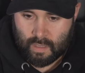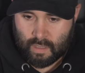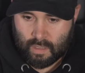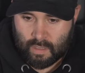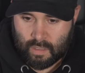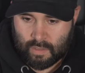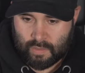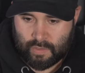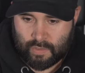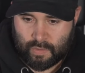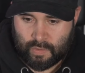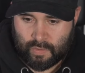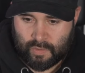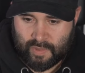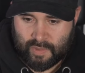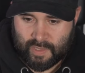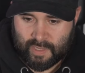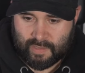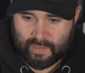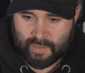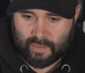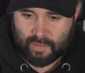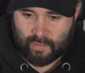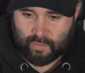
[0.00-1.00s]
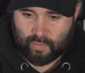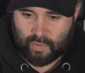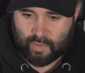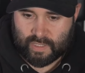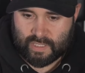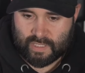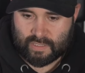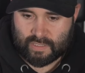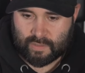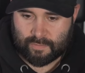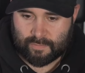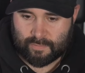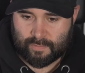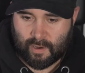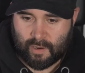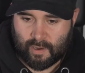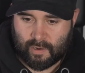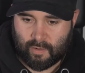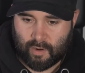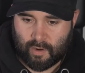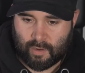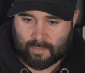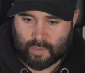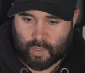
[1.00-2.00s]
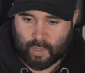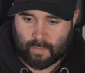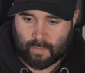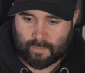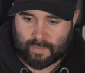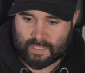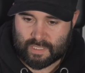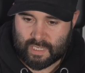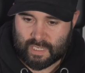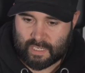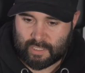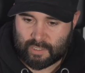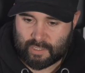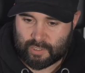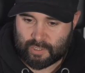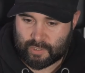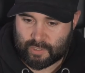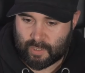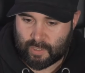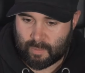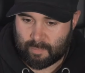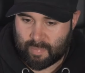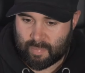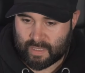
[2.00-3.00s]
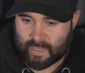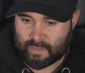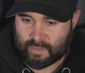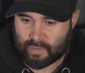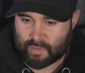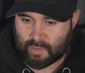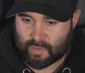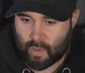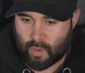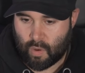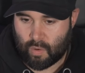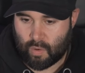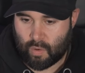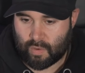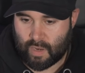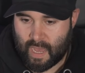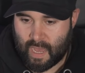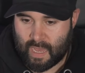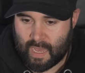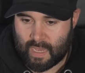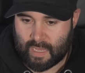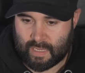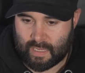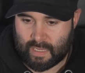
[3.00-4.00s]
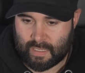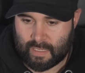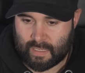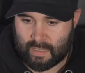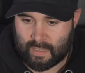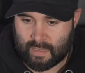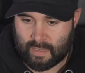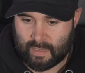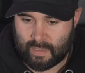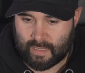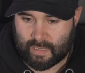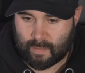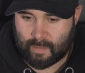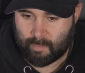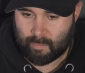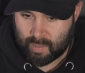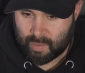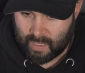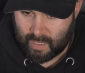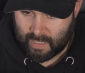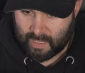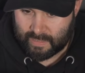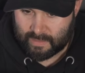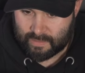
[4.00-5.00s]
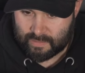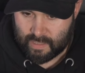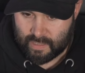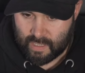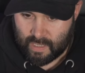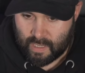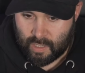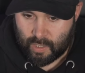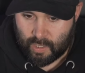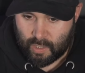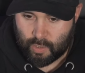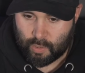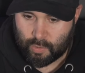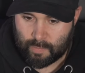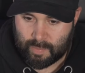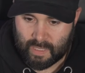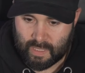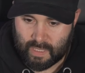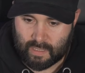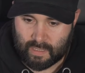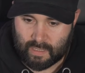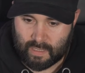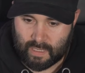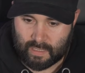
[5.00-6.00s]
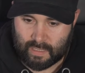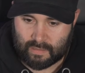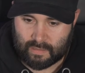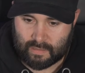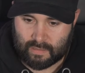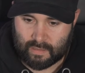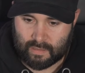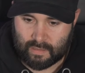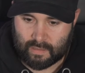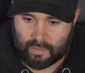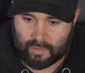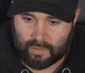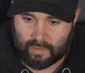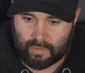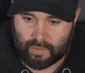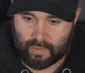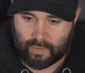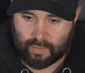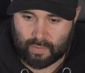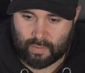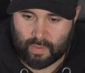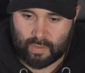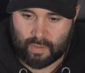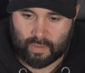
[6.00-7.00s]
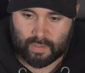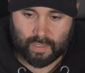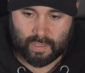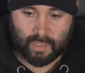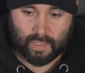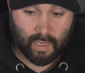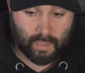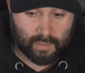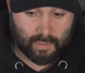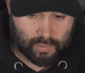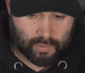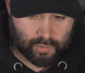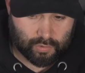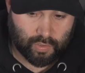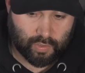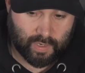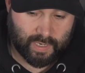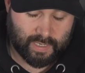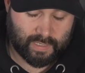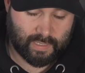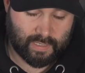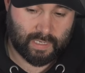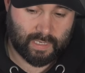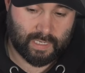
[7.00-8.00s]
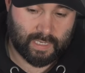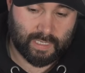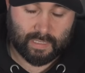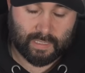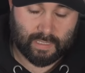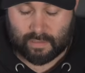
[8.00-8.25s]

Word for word: Do you think that the recent firearms confiscation based on a complaint could be connected to the gun trader leak?